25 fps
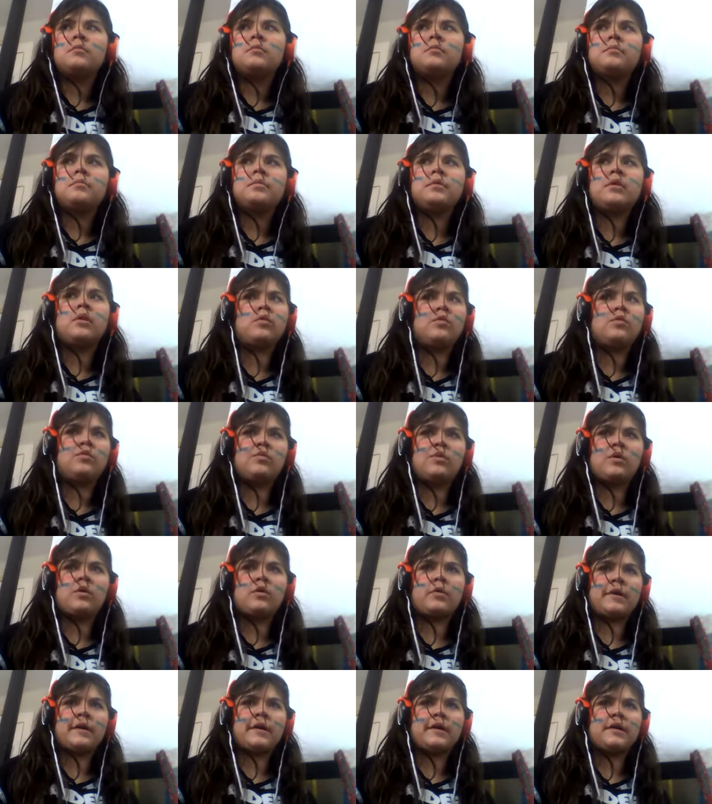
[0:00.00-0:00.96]
But don't
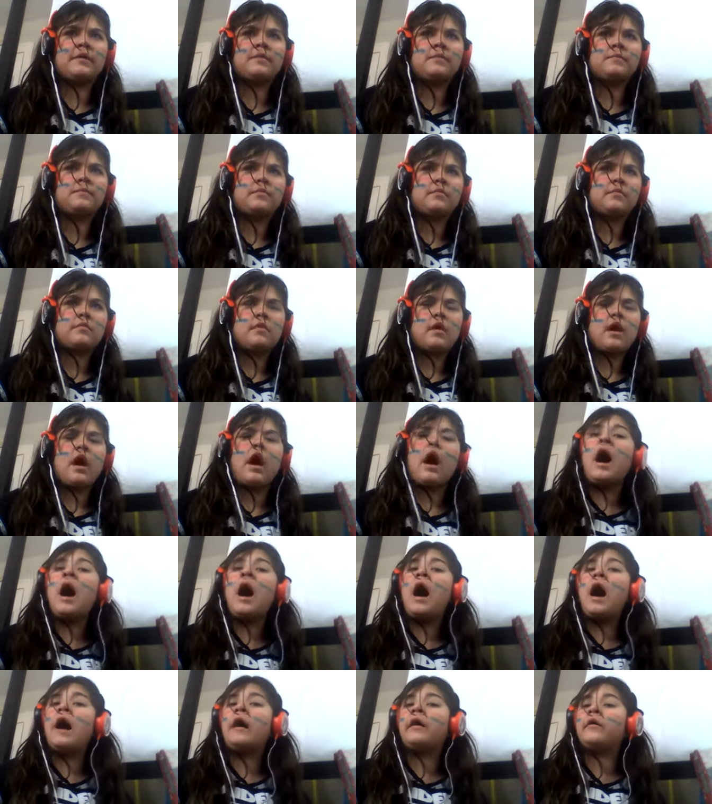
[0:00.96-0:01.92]
worry,
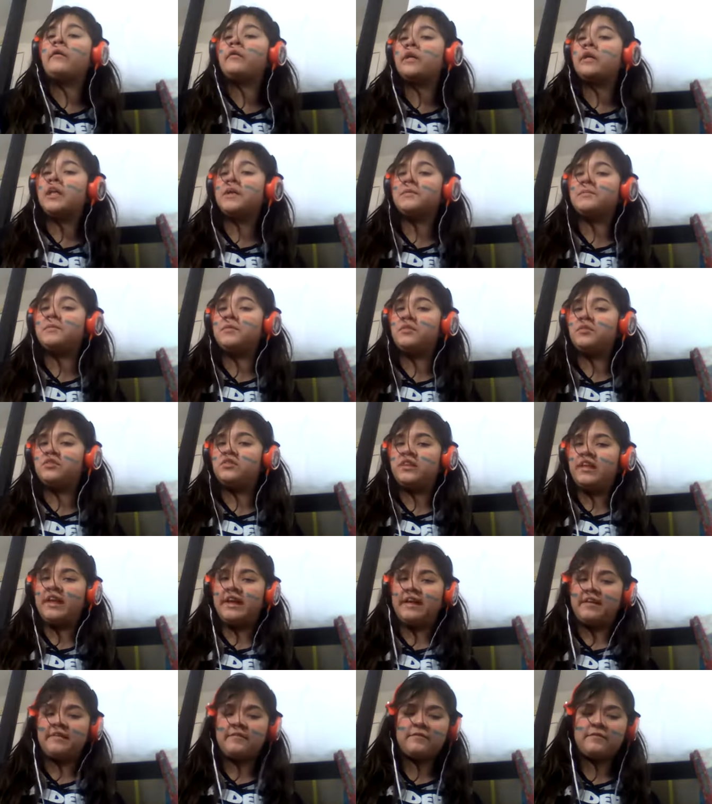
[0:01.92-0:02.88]
I'll keep you
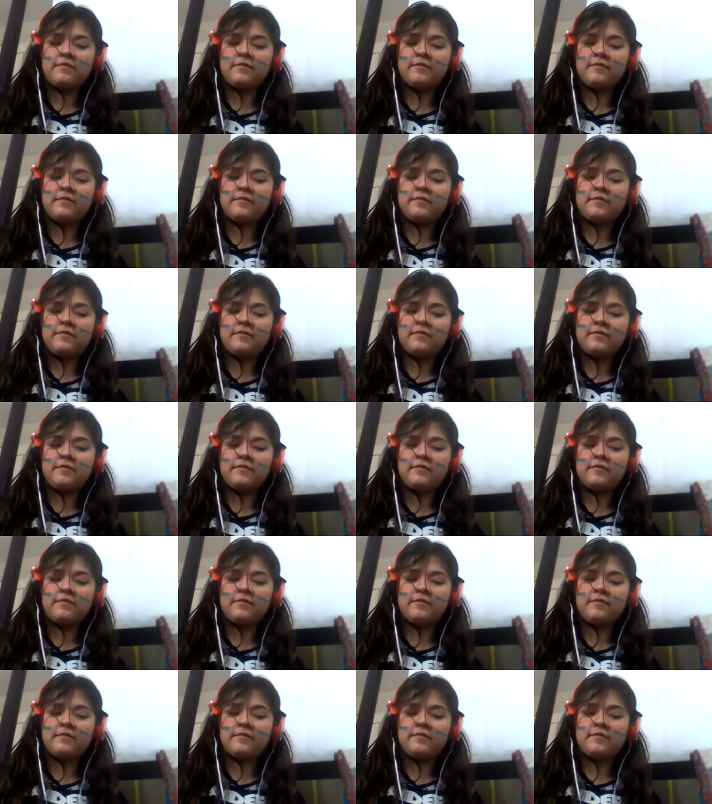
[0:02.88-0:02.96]
safe.